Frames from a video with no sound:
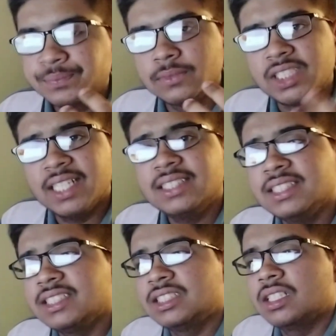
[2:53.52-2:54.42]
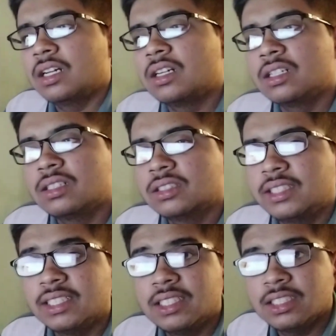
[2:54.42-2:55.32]
This
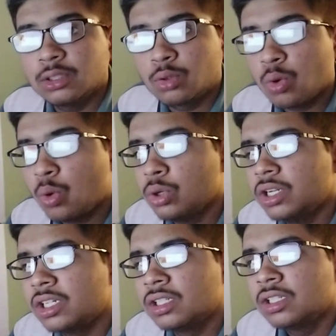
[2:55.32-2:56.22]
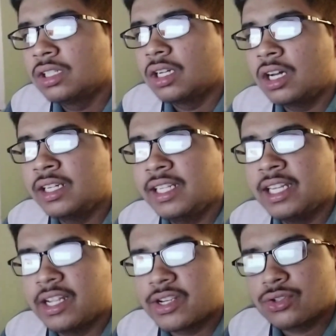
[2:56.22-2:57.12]
is called an
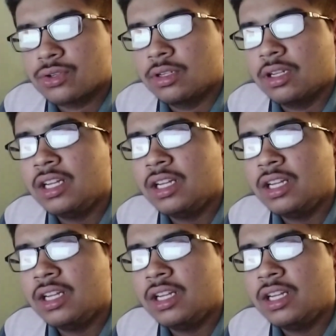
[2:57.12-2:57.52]
election.